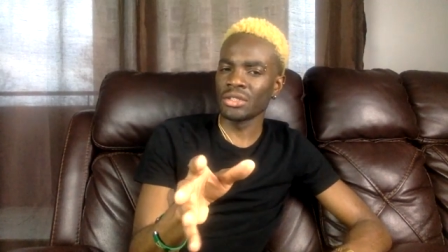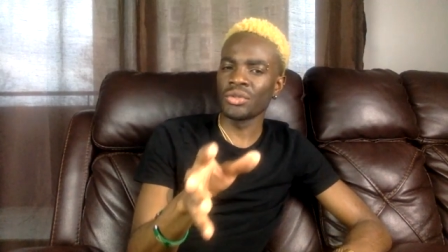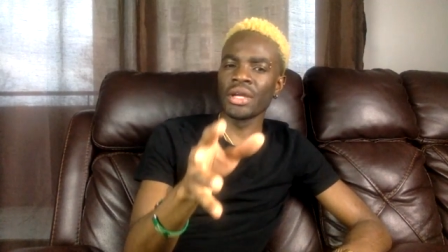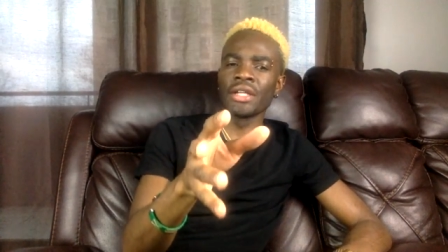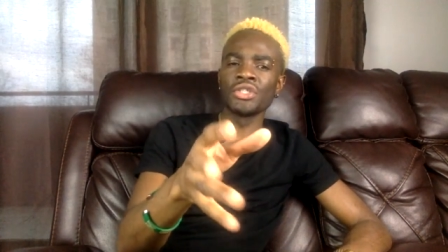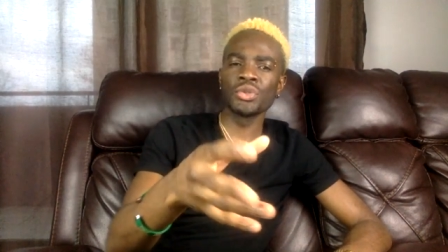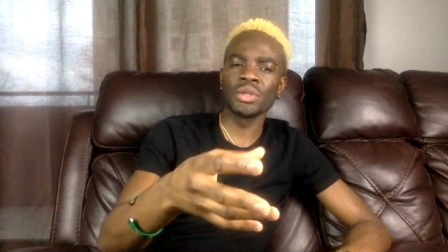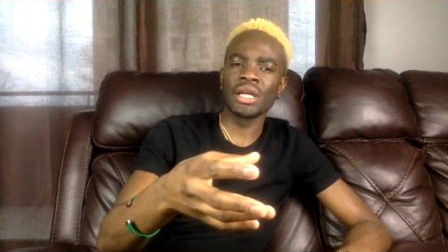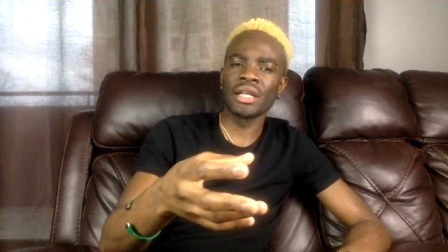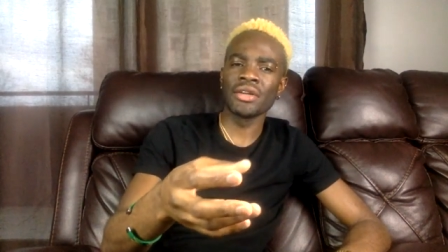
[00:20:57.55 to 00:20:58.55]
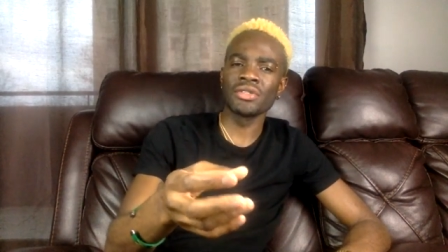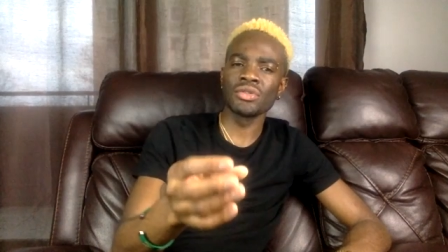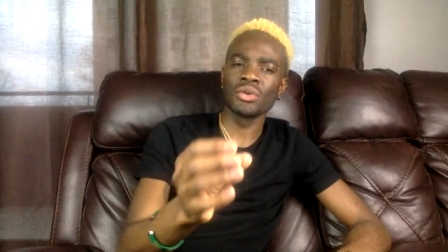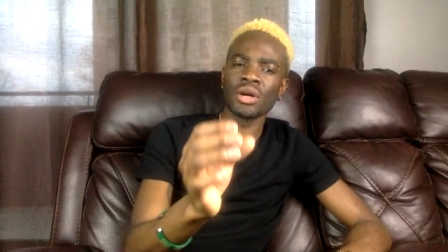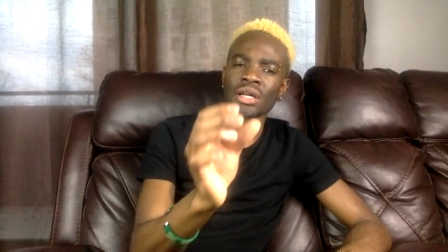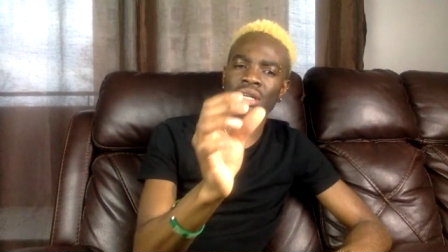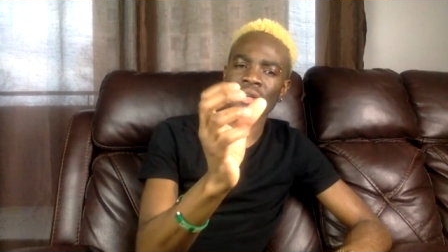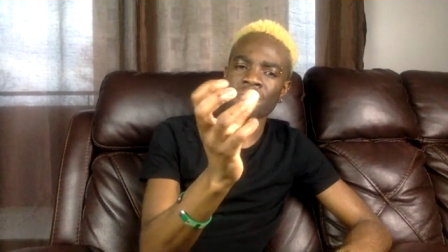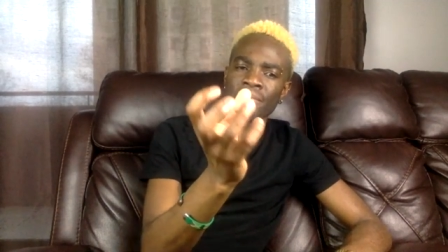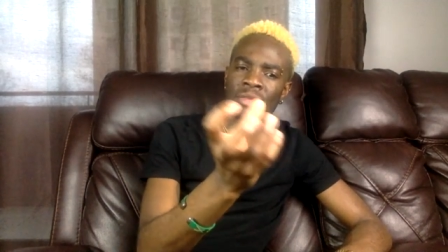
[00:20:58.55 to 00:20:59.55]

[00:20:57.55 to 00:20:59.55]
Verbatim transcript: to ensure that there's no other